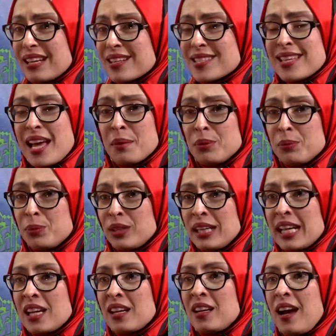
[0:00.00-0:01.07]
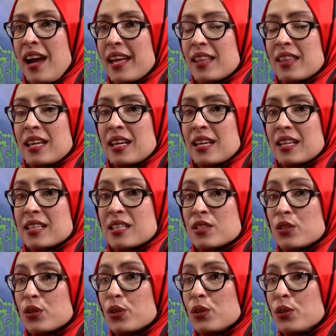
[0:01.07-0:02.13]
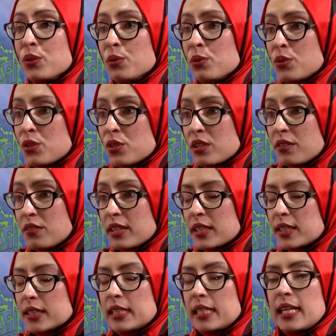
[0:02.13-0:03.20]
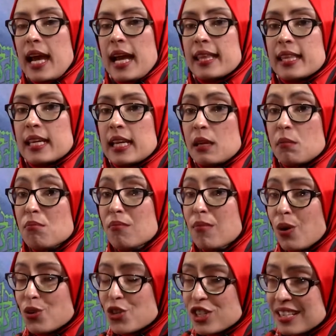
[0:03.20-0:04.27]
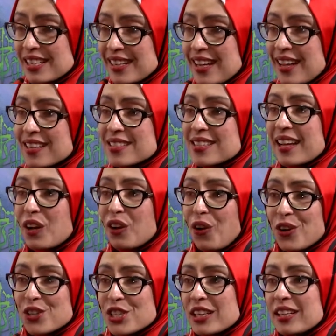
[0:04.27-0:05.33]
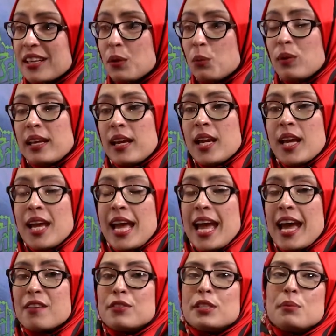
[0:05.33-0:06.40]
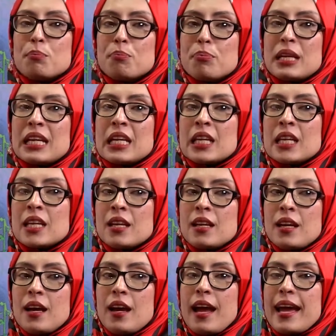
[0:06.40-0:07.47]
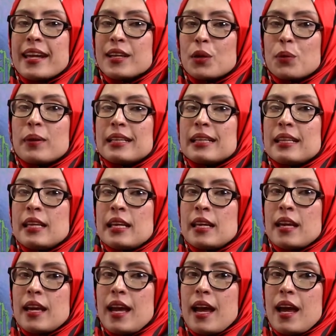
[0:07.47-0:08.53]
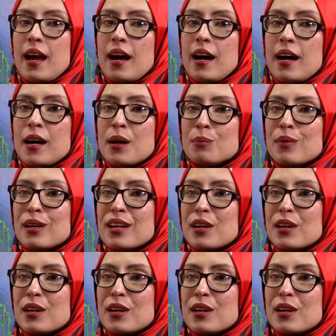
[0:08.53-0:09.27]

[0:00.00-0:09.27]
cyberbullying i think is a huge difficulty i think emotionally and psychologically we haven't been adequately um,